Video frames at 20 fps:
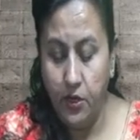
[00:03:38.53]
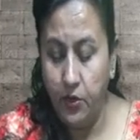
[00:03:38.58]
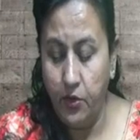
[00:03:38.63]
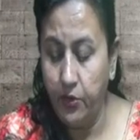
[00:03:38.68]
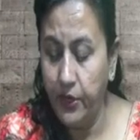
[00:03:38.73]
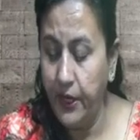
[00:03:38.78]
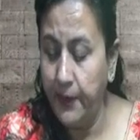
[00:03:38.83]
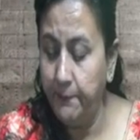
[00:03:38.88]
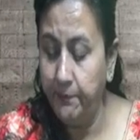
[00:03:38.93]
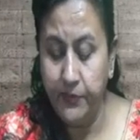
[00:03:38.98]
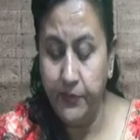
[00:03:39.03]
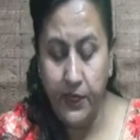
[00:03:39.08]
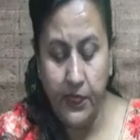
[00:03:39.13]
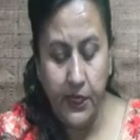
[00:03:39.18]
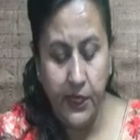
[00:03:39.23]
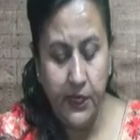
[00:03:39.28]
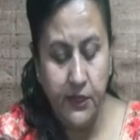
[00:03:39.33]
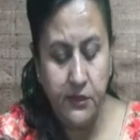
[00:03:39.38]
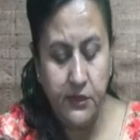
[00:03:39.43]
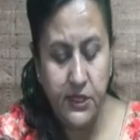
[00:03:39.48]
Okay.
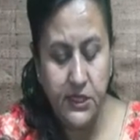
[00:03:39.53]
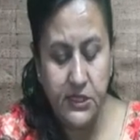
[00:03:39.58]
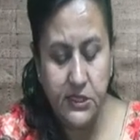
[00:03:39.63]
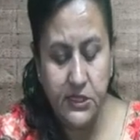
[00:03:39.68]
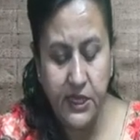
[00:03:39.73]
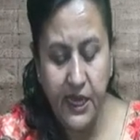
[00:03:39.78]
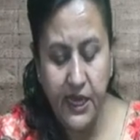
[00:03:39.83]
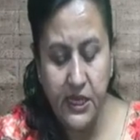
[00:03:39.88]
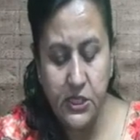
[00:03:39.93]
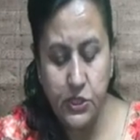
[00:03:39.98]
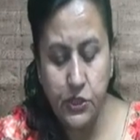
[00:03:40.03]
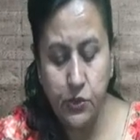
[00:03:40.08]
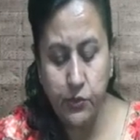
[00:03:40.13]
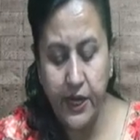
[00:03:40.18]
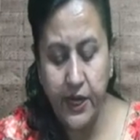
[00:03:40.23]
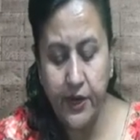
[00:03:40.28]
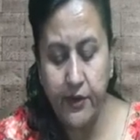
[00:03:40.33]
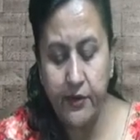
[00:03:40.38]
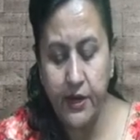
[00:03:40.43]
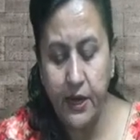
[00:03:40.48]
In this case, you
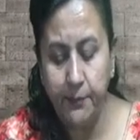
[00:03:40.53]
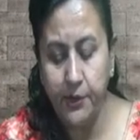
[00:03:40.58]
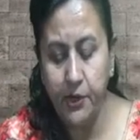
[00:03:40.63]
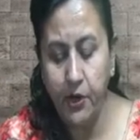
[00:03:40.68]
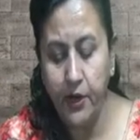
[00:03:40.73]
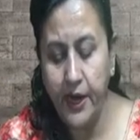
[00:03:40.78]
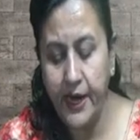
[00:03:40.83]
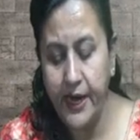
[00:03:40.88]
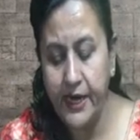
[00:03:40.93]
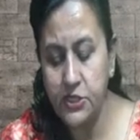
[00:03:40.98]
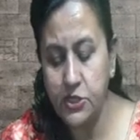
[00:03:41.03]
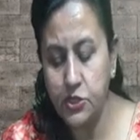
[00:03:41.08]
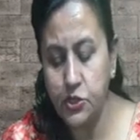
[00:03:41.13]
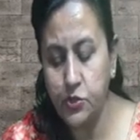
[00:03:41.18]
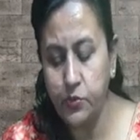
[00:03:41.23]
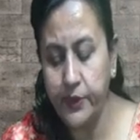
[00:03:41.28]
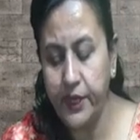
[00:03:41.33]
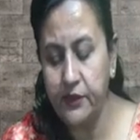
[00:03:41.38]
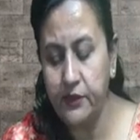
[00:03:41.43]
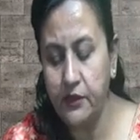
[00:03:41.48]
can rub your hands
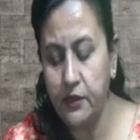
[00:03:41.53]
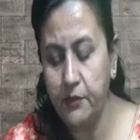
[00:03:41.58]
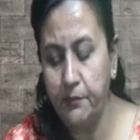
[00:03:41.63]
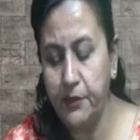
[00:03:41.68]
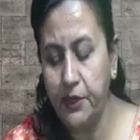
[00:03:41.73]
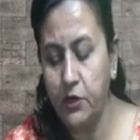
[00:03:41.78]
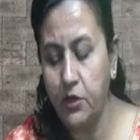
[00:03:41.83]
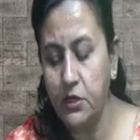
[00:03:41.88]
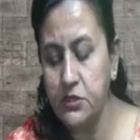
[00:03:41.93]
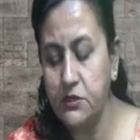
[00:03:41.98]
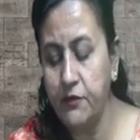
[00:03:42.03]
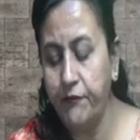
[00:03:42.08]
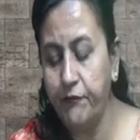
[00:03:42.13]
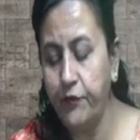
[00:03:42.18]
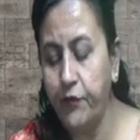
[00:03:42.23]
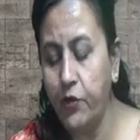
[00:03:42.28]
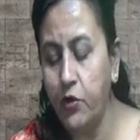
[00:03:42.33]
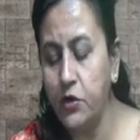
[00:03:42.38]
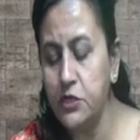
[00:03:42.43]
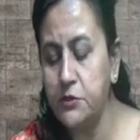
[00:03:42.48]
together because the
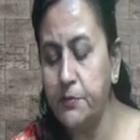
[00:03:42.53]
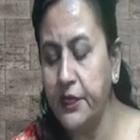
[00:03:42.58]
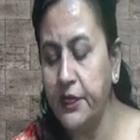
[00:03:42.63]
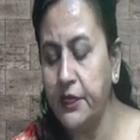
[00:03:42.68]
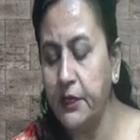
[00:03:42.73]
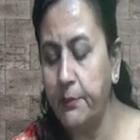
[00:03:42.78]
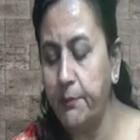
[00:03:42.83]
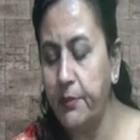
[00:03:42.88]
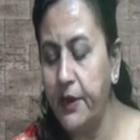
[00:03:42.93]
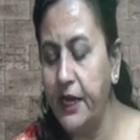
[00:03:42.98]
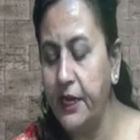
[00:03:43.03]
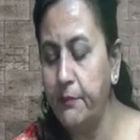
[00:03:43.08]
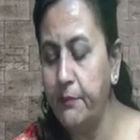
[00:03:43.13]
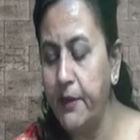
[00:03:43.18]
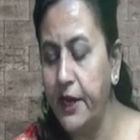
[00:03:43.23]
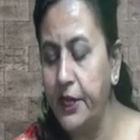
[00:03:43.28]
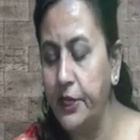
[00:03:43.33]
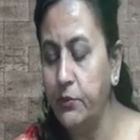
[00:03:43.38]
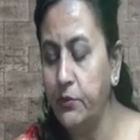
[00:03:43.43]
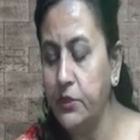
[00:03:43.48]
force being applied
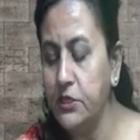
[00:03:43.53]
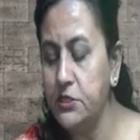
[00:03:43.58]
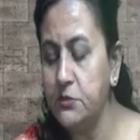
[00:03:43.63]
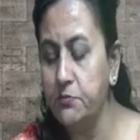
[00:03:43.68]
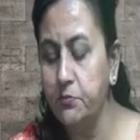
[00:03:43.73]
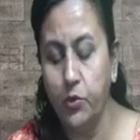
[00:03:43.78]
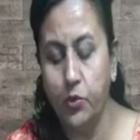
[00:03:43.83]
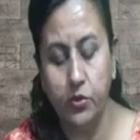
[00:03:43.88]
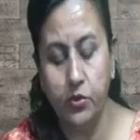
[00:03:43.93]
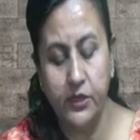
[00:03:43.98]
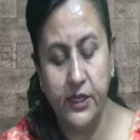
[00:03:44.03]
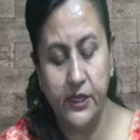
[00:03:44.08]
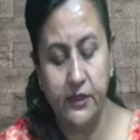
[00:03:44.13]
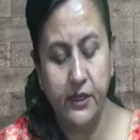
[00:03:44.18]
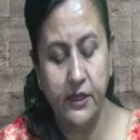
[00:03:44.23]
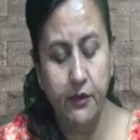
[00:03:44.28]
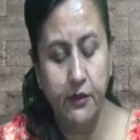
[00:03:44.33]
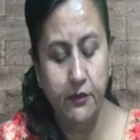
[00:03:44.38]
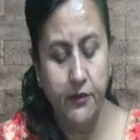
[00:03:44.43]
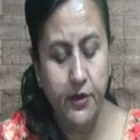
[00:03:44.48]
by you is more than
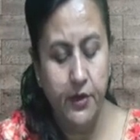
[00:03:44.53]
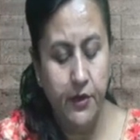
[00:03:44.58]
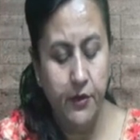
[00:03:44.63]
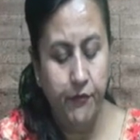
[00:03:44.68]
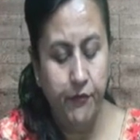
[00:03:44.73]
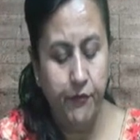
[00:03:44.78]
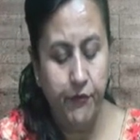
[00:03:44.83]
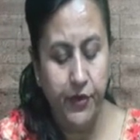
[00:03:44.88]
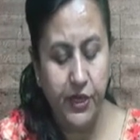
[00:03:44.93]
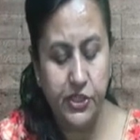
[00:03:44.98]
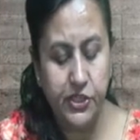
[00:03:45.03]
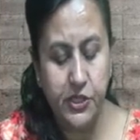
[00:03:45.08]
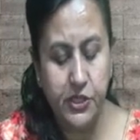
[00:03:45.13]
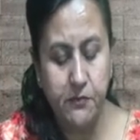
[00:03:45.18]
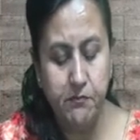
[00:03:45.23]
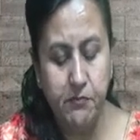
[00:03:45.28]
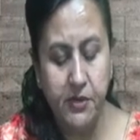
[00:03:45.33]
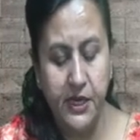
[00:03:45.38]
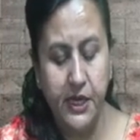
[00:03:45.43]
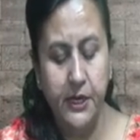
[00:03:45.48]
the
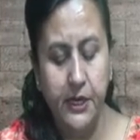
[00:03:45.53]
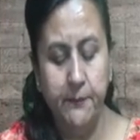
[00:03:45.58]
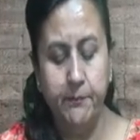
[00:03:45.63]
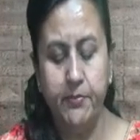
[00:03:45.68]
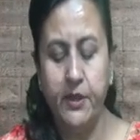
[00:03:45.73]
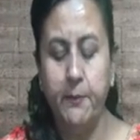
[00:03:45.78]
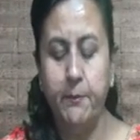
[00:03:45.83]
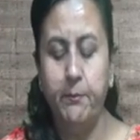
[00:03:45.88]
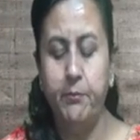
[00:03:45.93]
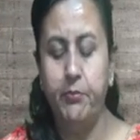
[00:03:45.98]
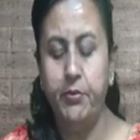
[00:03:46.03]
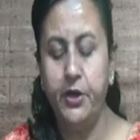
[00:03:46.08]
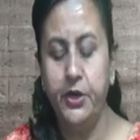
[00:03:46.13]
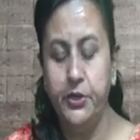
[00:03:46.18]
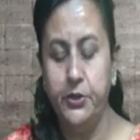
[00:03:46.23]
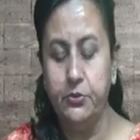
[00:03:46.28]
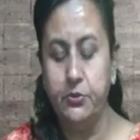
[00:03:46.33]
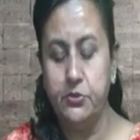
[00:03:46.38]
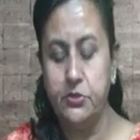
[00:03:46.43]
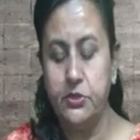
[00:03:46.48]
friction being
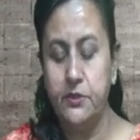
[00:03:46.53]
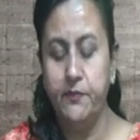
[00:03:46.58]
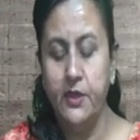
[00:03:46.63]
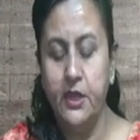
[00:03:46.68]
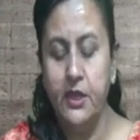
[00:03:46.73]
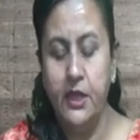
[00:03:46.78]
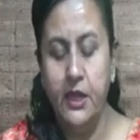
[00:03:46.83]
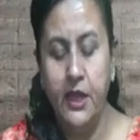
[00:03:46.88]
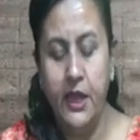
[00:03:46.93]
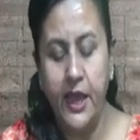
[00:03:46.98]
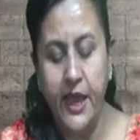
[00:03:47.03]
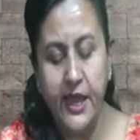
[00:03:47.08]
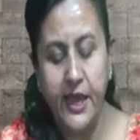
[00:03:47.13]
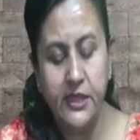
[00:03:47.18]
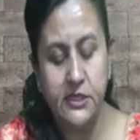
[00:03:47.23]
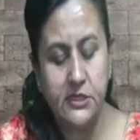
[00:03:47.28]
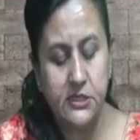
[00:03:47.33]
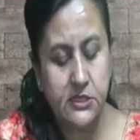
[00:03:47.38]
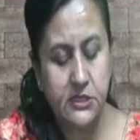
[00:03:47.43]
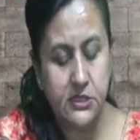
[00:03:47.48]
produced.
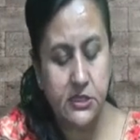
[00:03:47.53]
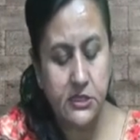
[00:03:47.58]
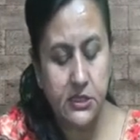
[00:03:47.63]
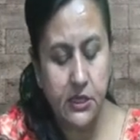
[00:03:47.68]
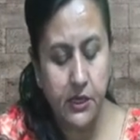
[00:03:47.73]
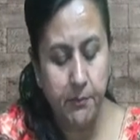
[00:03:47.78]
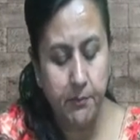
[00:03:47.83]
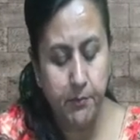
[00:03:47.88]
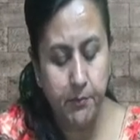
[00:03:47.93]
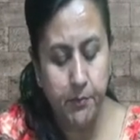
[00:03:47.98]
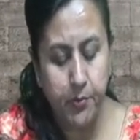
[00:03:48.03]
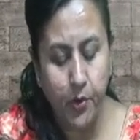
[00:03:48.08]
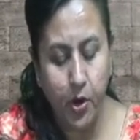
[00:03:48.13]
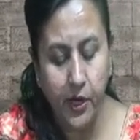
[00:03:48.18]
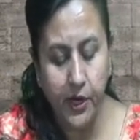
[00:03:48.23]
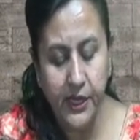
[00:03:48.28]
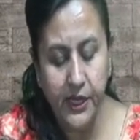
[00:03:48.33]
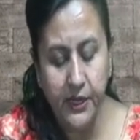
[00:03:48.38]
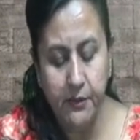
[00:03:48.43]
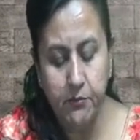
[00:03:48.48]
Hence, a
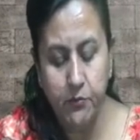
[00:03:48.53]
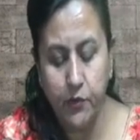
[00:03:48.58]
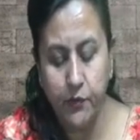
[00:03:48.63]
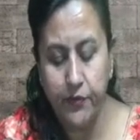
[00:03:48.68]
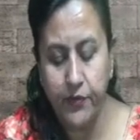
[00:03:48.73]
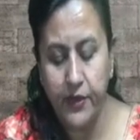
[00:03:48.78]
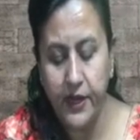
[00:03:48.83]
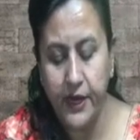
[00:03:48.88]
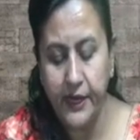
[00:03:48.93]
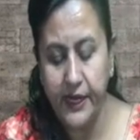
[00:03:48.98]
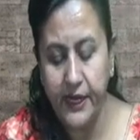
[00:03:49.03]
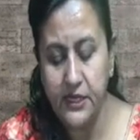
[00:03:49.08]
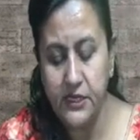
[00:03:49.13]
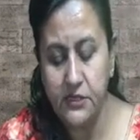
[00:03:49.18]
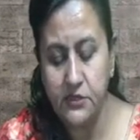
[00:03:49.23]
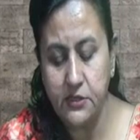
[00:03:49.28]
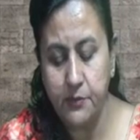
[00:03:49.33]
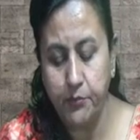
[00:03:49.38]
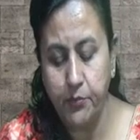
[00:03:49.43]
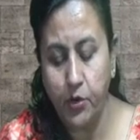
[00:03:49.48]
body moves
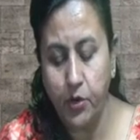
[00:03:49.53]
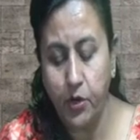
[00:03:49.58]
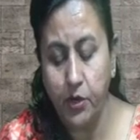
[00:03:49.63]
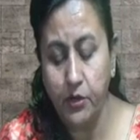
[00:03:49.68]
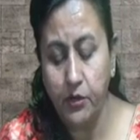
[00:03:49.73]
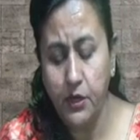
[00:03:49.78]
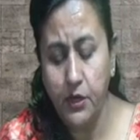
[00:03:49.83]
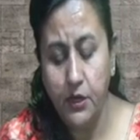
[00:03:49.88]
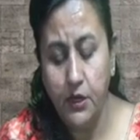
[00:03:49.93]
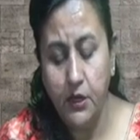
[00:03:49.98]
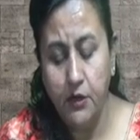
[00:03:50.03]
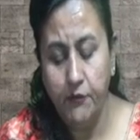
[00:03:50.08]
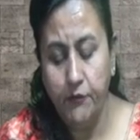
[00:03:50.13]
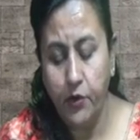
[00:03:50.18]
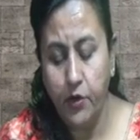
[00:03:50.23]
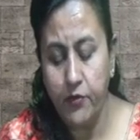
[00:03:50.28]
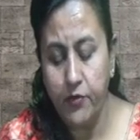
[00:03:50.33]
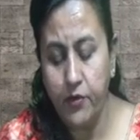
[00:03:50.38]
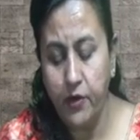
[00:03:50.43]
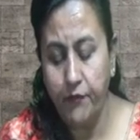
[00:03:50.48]
against the
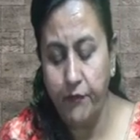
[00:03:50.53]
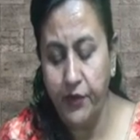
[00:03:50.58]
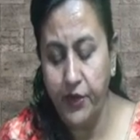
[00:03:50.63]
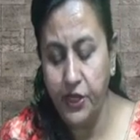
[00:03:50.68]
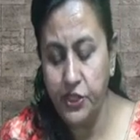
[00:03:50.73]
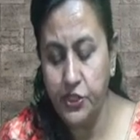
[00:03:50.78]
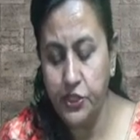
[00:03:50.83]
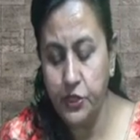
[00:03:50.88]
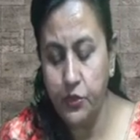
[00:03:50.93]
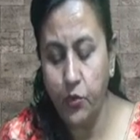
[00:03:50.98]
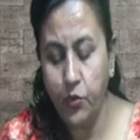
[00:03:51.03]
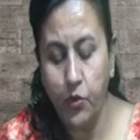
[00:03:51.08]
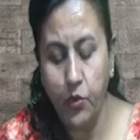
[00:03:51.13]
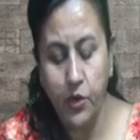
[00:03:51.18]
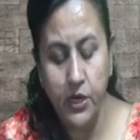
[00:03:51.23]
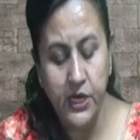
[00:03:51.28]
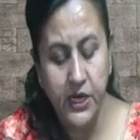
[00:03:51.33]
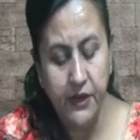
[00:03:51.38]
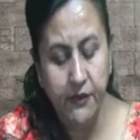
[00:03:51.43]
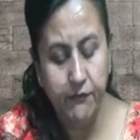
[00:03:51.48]
force of friction
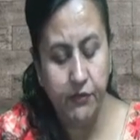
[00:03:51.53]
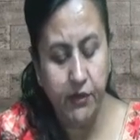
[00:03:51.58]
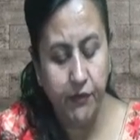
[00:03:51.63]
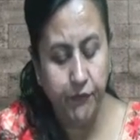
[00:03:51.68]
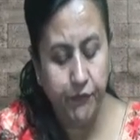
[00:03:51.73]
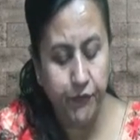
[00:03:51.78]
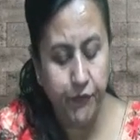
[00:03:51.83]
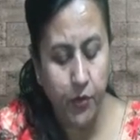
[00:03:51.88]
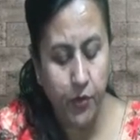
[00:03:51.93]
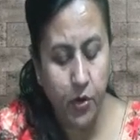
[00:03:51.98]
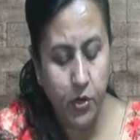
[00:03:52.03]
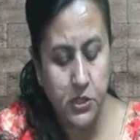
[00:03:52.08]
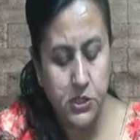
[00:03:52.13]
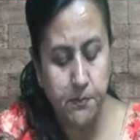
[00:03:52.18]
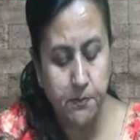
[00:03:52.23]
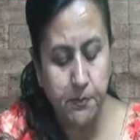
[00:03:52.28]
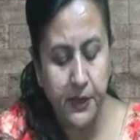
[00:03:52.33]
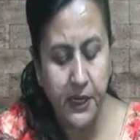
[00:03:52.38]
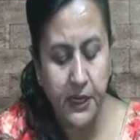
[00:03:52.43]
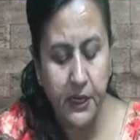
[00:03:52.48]
only if the force
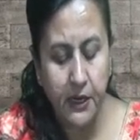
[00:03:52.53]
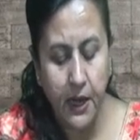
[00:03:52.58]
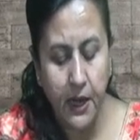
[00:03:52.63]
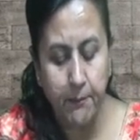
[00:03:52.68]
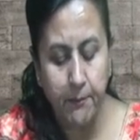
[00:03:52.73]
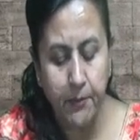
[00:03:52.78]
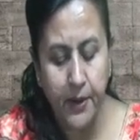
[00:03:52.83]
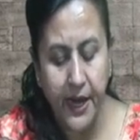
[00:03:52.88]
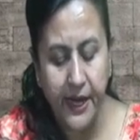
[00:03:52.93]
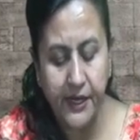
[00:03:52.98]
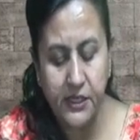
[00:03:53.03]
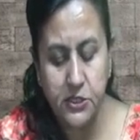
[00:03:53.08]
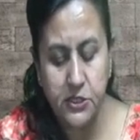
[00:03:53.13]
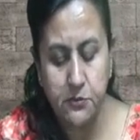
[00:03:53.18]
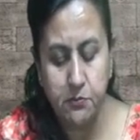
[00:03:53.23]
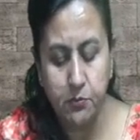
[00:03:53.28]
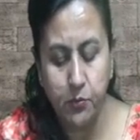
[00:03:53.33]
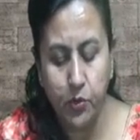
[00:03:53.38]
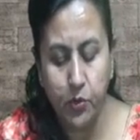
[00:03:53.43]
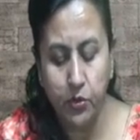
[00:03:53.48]
being applied is
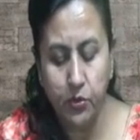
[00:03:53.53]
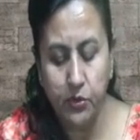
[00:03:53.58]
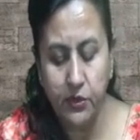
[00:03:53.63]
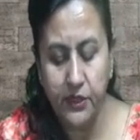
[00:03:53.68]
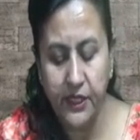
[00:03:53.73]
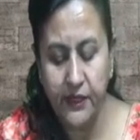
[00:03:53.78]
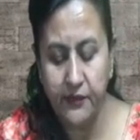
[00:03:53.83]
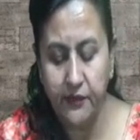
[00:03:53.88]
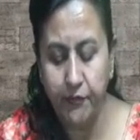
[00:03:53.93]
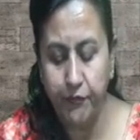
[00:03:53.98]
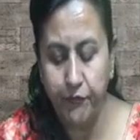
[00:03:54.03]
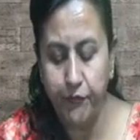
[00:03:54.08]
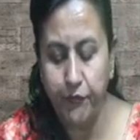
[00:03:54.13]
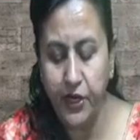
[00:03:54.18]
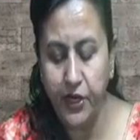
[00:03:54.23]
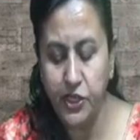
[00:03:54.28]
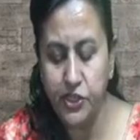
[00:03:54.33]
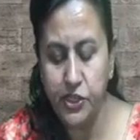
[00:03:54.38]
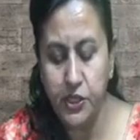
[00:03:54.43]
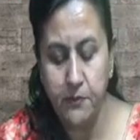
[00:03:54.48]
more than the
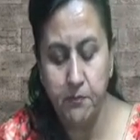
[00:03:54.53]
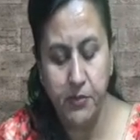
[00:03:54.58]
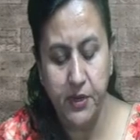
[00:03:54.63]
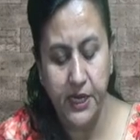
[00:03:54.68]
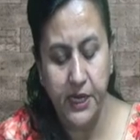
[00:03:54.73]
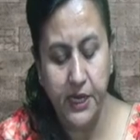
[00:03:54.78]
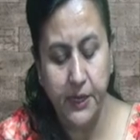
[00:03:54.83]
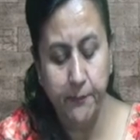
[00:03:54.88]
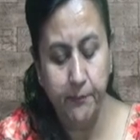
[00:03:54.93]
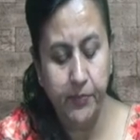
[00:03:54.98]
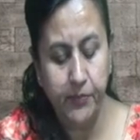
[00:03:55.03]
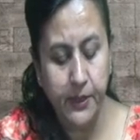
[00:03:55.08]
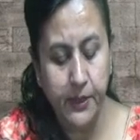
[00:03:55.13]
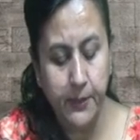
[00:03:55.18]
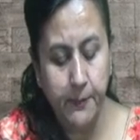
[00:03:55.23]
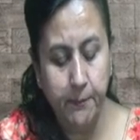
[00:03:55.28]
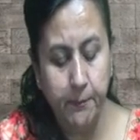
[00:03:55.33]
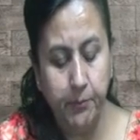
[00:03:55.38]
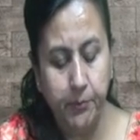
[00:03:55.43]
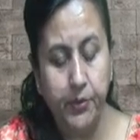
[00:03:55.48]
friction being
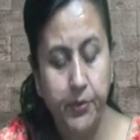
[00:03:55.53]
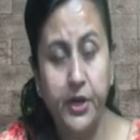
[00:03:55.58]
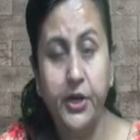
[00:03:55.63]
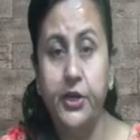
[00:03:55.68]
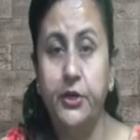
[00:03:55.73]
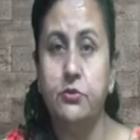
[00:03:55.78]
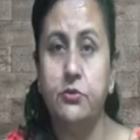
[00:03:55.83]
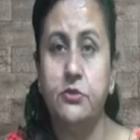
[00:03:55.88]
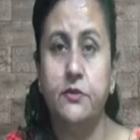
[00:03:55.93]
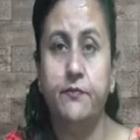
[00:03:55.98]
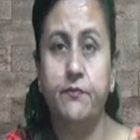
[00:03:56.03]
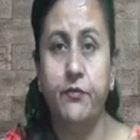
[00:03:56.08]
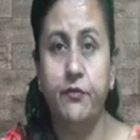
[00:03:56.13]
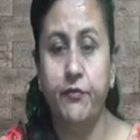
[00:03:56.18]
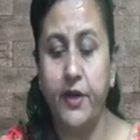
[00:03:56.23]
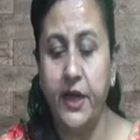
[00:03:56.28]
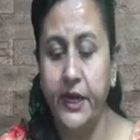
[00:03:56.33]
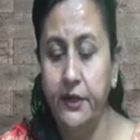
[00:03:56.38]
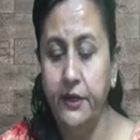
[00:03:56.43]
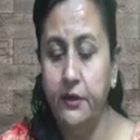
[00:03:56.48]
produced.
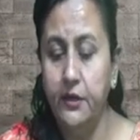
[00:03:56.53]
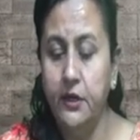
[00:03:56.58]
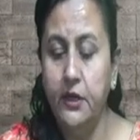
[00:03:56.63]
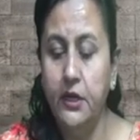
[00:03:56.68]
Fine.